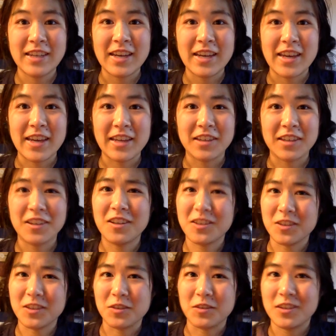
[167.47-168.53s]
And
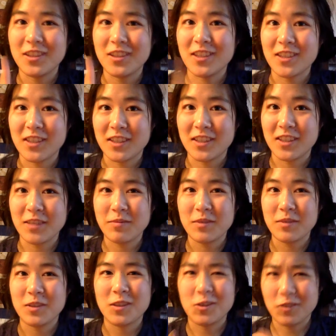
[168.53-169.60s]
also, just a tip,
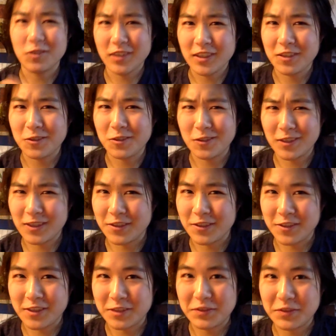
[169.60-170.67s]
don't get too
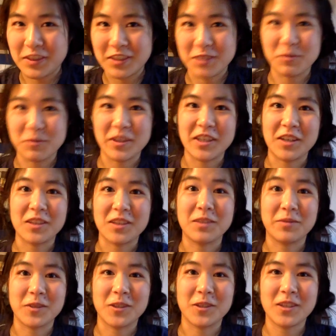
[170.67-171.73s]
discouraged if it doesn't work out the
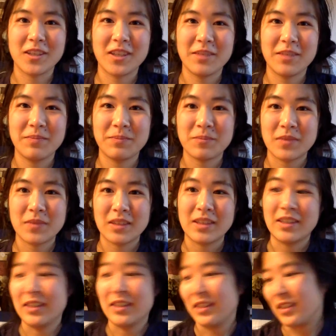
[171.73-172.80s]
first time,
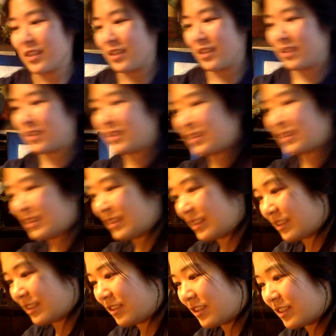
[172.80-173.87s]
because
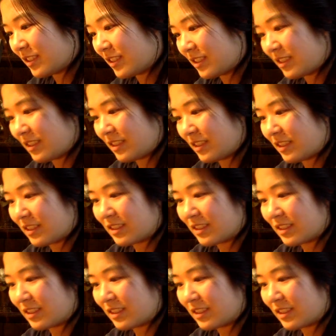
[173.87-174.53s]
as you can see,